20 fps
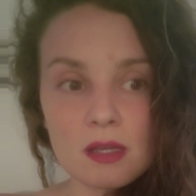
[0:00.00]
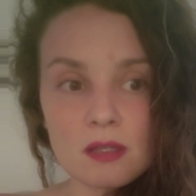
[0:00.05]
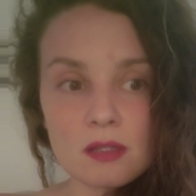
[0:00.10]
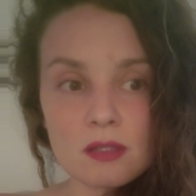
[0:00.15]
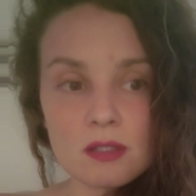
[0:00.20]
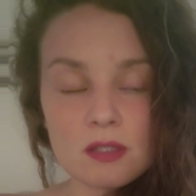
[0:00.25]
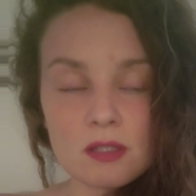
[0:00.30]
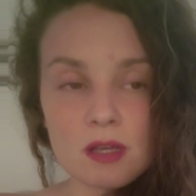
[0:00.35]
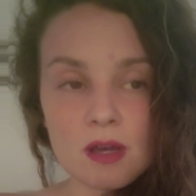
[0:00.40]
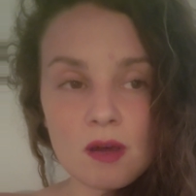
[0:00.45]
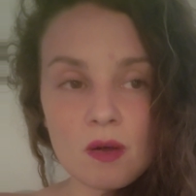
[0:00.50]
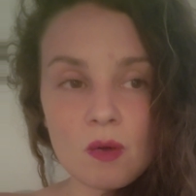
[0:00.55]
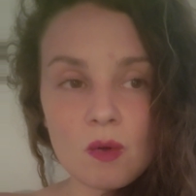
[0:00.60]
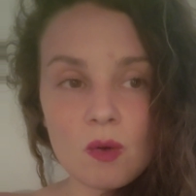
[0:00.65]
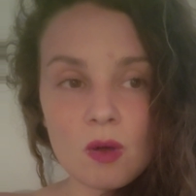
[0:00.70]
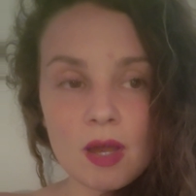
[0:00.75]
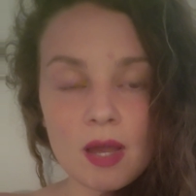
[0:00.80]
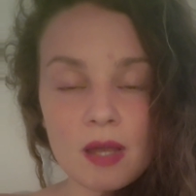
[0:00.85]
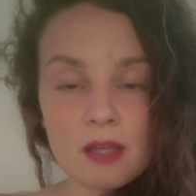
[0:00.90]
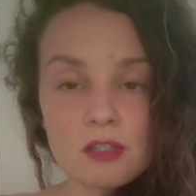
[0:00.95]

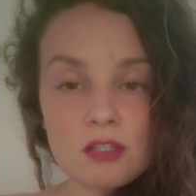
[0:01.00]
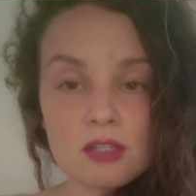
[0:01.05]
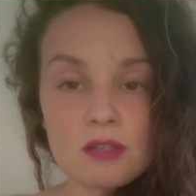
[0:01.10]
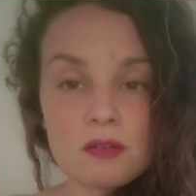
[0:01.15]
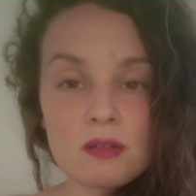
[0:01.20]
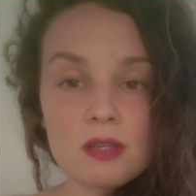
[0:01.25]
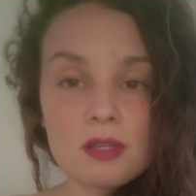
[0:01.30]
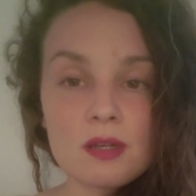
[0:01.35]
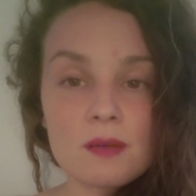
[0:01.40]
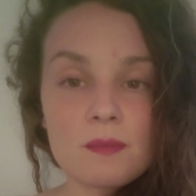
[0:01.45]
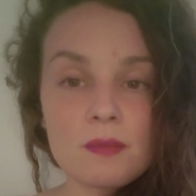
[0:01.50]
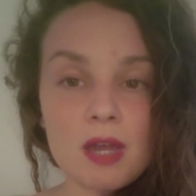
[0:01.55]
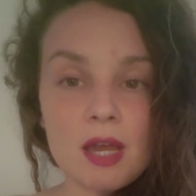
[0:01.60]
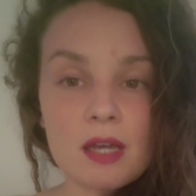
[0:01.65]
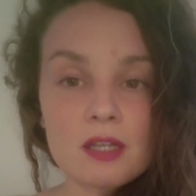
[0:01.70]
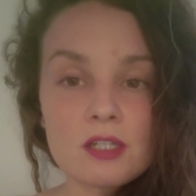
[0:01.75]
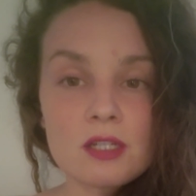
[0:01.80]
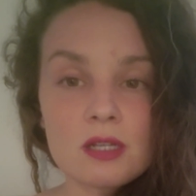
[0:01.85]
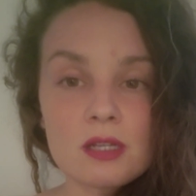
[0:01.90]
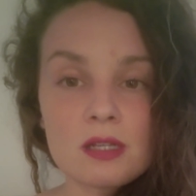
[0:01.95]
so, as you can
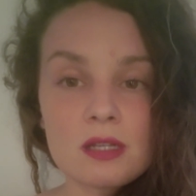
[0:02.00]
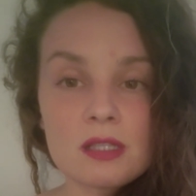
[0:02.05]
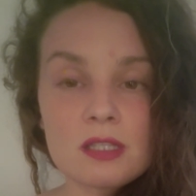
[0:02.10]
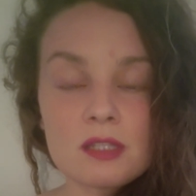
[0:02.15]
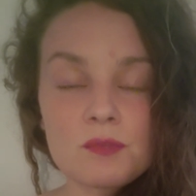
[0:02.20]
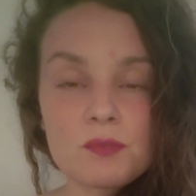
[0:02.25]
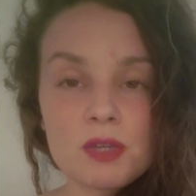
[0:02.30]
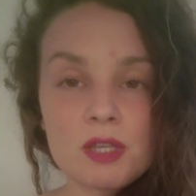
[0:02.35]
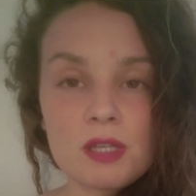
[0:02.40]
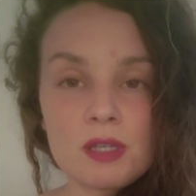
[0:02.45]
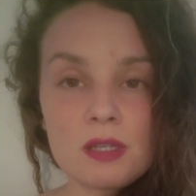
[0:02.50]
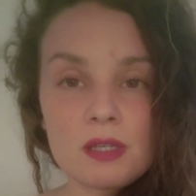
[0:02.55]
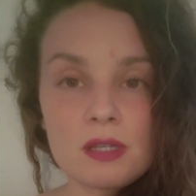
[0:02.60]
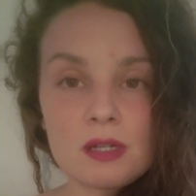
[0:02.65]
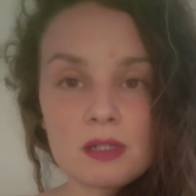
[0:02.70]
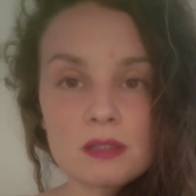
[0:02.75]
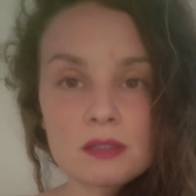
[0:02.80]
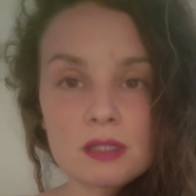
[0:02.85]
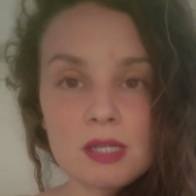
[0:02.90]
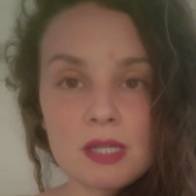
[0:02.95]
imagine, it's been
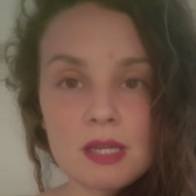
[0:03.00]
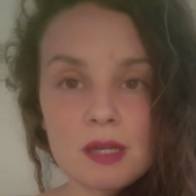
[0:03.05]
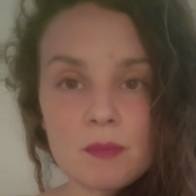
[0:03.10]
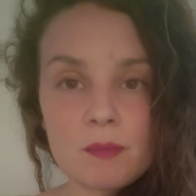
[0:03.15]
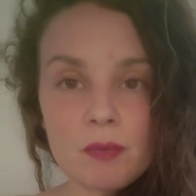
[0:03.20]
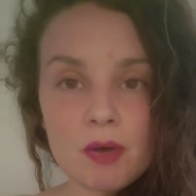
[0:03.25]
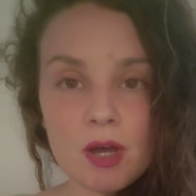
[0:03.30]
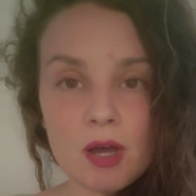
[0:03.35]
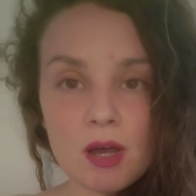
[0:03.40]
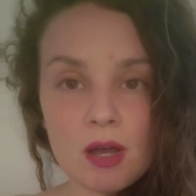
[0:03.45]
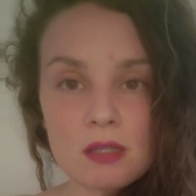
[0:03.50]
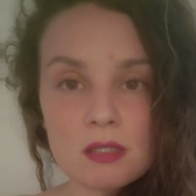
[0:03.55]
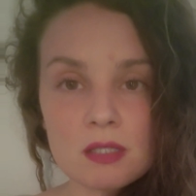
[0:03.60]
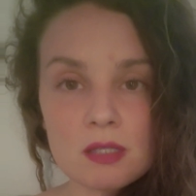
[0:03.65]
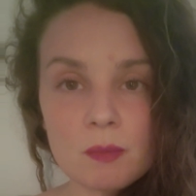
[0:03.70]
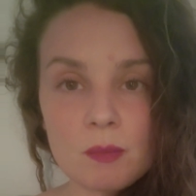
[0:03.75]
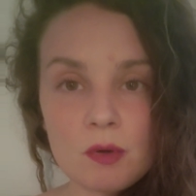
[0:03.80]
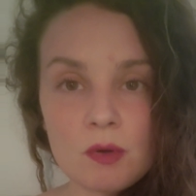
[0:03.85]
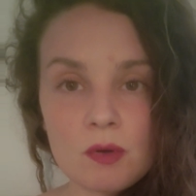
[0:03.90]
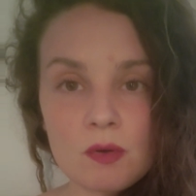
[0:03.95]
nearly
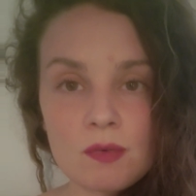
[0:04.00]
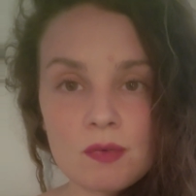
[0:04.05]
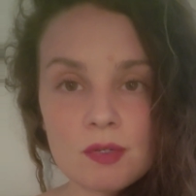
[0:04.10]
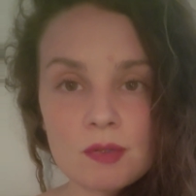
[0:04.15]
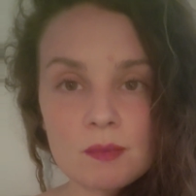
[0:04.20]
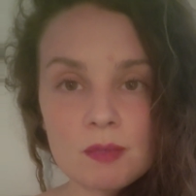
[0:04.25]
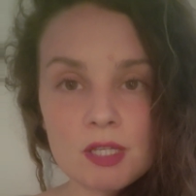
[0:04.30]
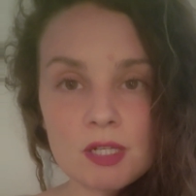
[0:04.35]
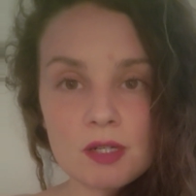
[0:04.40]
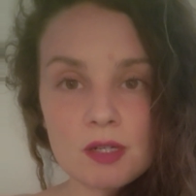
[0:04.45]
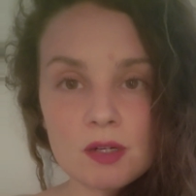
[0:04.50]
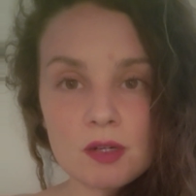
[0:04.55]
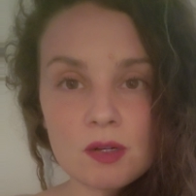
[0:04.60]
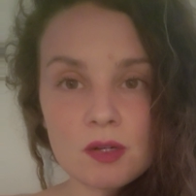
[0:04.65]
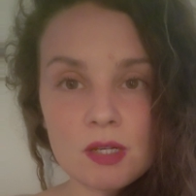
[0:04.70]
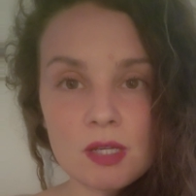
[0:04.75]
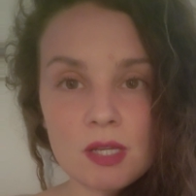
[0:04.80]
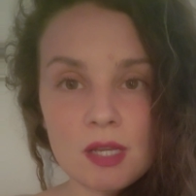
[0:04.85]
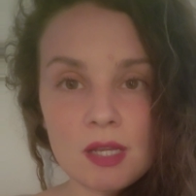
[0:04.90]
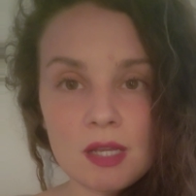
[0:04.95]
impossible for me to
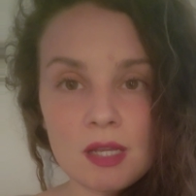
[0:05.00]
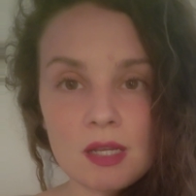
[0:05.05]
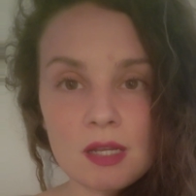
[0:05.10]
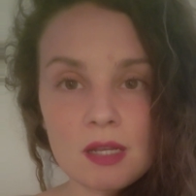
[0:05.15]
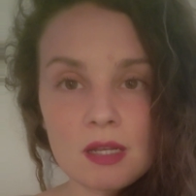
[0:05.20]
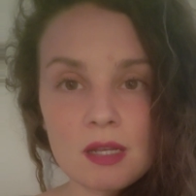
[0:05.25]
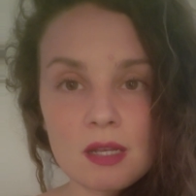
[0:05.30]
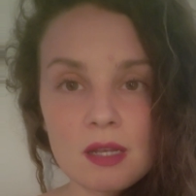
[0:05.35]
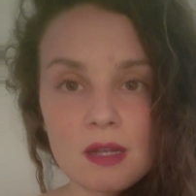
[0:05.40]
create